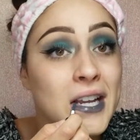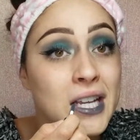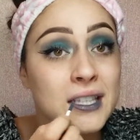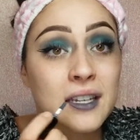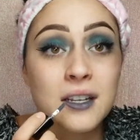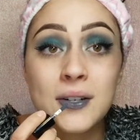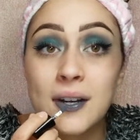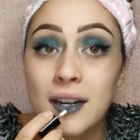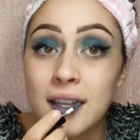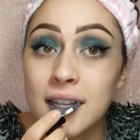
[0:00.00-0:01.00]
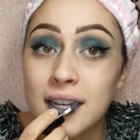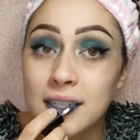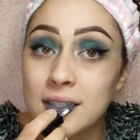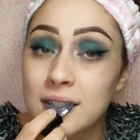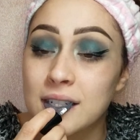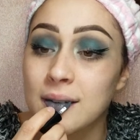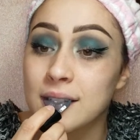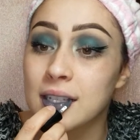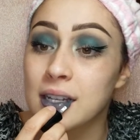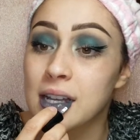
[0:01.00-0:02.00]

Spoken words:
Because I can go out of the lines with chapstick.